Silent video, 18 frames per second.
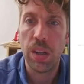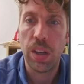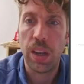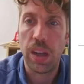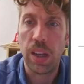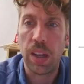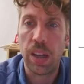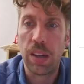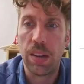
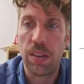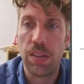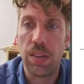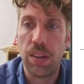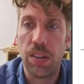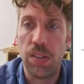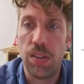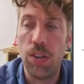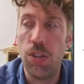and
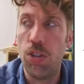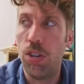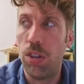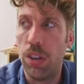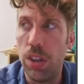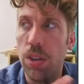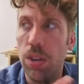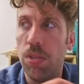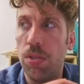it's usually
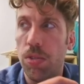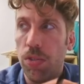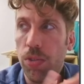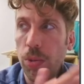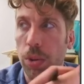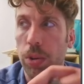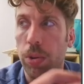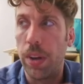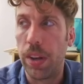used
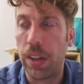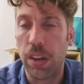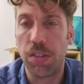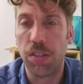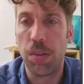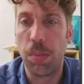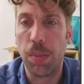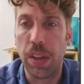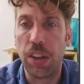for creating our
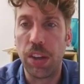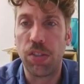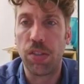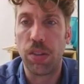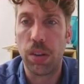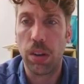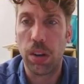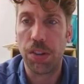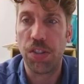
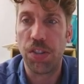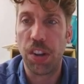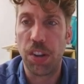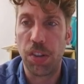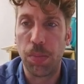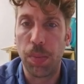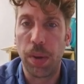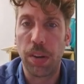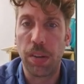simulation, our
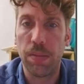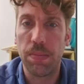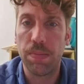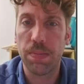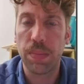chance model.